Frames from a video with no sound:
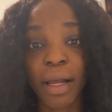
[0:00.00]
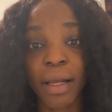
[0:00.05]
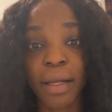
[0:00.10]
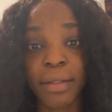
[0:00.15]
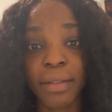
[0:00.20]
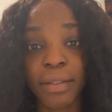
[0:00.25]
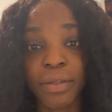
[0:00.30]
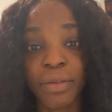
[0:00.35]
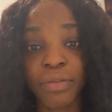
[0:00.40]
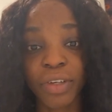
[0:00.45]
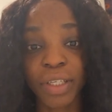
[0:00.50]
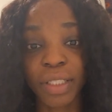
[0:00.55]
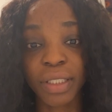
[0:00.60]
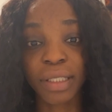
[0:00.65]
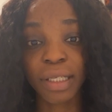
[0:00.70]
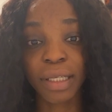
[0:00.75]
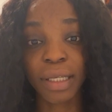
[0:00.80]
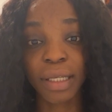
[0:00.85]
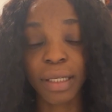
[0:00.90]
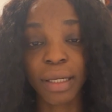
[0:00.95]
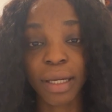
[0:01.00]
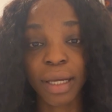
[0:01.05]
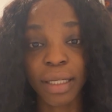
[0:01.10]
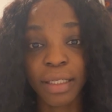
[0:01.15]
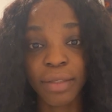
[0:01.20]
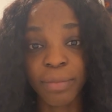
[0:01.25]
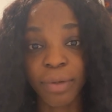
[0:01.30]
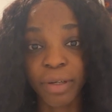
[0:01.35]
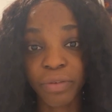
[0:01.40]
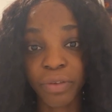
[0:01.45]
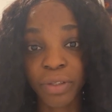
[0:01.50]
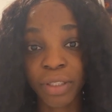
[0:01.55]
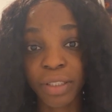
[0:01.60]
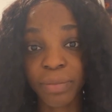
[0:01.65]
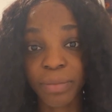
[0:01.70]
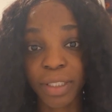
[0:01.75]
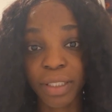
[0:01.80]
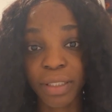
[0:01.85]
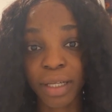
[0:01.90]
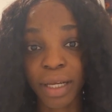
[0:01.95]
university I did my first
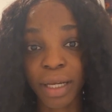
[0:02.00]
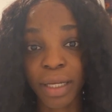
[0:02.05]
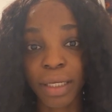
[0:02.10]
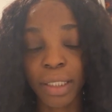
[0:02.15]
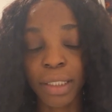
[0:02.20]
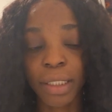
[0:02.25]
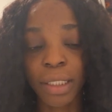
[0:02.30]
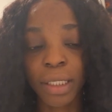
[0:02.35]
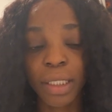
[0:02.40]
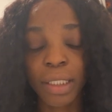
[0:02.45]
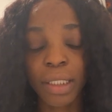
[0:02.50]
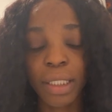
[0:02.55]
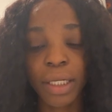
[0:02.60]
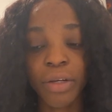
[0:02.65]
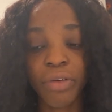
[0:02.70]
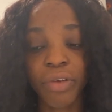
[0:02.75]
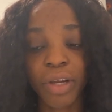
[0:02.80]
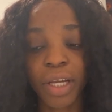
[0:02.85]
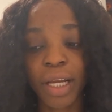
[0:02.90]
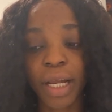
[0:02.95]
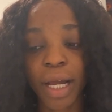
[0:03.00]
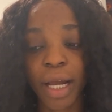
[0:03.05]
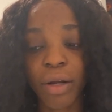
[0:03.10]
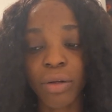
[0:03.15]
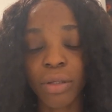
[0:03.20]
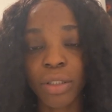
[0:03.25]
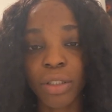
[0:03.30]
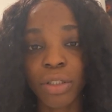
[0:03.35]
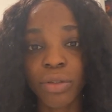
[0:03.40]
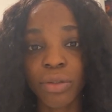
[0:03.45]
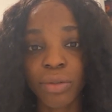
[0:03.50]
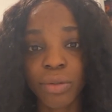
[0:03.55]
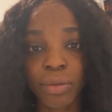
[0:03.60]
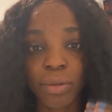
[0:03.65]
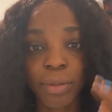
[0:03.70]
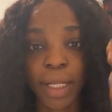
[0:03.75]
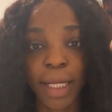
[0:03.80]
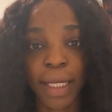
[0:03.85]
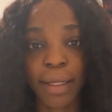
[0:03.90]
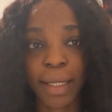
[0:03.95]
semester in, they grade according to,
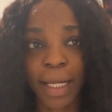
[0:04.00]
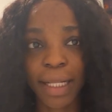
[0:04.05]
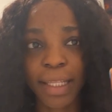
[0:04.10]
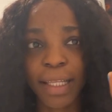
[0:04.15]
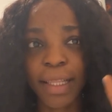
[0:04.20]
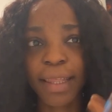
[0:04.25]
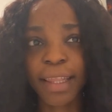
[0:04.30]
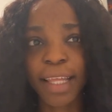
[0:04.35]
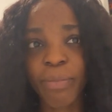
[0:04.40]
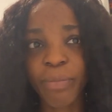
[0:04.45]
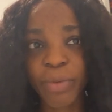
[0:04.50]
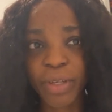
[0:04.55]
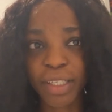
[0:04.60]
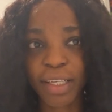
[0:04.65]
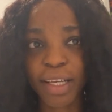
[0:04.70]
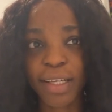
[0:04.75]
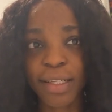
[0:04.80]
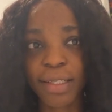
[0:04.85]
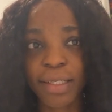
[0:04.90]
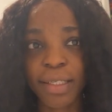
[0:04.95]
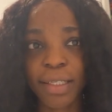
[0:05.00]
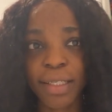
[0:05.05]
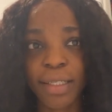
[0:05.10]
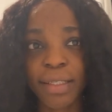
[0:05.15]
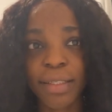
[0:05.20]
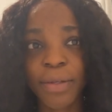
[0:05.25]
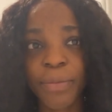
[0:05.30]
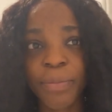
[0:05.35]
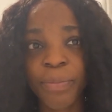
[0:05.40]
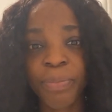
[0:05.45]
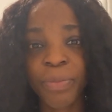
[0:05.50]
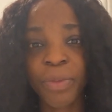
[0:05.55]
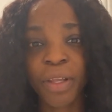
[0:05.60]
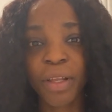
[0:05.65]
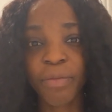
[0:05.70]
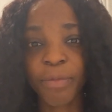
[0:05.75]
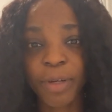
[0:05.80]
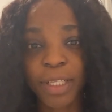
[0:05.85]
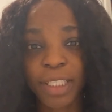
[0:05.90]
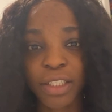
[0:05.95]
like, I think 10% is
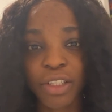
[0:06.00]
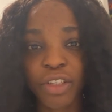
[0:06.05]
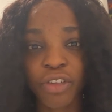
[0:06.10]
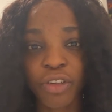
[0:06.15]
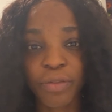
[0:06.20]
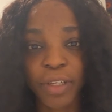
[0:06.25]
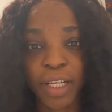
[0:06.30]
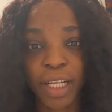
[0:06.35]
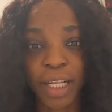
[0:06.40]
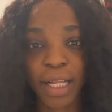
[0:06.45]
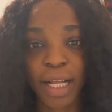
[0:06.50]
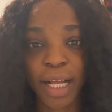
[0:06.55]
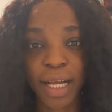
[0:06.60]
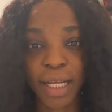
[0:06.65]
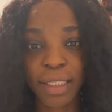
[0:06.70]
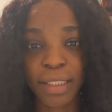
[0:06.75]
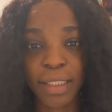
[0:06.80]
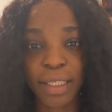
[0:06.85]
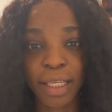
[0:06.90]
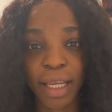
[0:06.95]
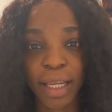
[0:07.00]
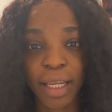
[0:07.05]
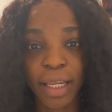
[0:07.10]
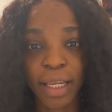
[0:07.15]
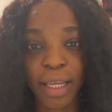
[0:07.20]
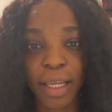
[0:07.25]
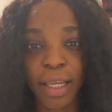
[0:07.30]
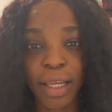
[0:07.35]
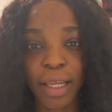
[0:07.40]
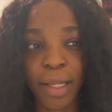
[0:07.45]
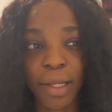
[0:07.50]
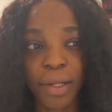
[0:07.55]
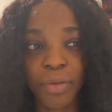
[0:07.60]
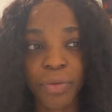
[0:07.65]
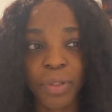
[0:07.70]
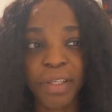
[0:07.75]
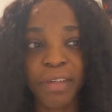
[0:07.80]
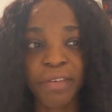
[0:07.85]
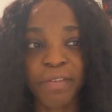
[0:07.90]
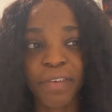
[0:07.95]
percentage of the class, get A,
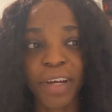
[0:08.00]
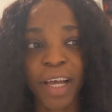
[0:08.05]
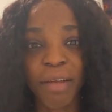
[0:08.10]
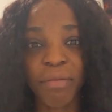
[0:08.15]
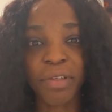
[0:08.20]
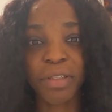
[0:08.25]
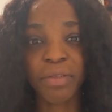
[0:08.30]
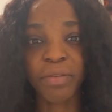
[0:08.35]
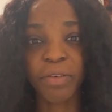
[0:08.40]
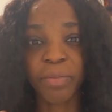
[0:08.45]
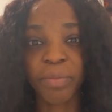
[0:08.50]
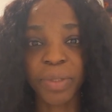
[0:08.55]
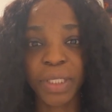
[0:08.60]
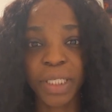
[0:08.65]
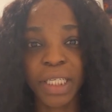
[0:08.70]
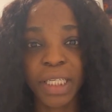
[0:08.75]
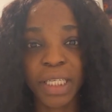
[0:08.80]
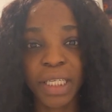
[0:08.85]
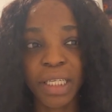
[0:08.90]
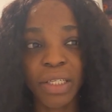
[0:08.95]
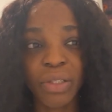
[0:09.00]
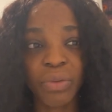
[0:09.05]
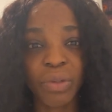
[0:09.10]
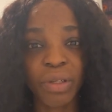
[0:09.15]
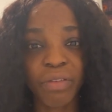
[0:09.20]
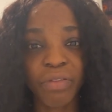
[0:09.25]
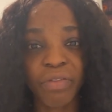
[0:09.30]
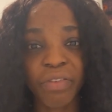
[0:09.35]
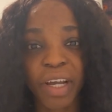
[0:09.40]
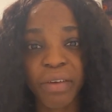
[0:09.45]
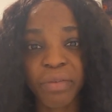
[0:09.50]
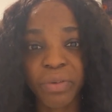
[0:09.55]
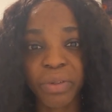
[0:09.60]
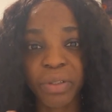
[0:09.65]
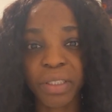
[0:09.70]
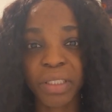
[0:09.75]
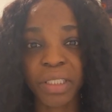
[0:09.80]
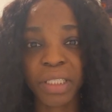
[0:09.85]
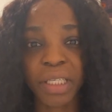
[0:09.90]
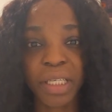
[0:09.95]
25 is for B, 25 for
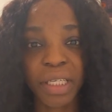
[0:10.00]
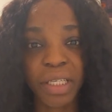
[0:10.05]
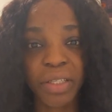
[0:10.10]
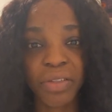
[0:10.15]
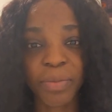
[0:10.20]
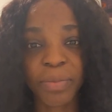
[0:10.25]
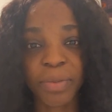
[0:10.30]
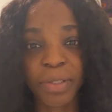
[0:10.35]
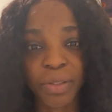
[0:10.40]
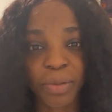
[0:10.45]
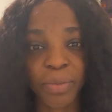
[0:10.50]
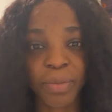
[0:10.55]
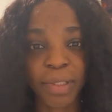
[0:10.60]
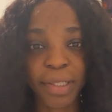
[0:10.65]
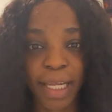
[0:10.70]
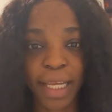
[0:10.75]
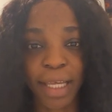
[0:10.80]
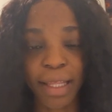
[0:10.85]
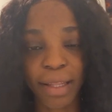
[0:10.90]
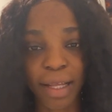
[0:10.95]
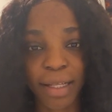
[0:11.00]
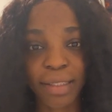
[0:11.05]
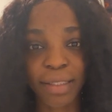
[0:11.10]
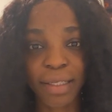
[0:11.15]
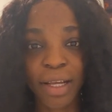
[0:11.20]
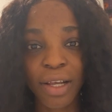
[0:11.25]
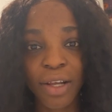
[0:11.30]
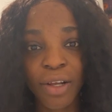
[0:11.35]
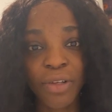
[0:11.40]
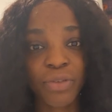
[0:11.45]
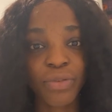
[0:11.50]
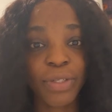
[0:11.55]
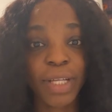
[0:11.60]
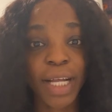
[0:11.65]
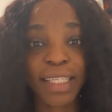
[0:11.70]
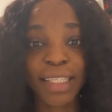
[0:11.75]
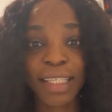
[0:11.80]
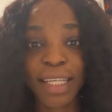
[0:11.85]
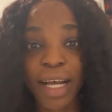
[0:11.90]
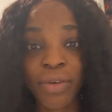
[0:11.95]
C, something like that. So
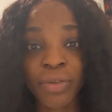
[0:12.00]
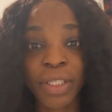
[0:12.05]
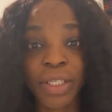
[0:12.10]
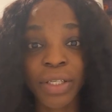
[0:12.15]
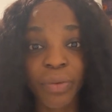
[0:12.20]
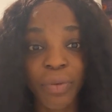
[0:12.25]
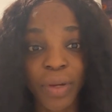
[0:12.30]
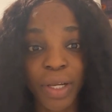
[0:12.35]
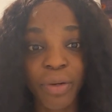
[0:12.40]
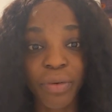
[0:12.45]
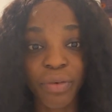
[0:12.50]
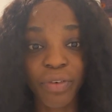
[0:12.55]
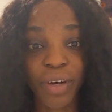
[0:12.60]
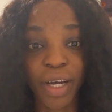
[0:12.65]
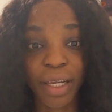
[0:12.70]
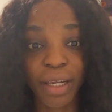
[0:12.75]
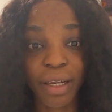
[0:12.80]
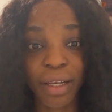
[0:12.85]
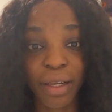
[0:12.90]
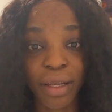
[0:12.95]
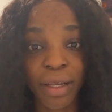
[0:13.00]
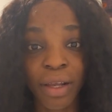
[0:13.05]
that's how they grade over here.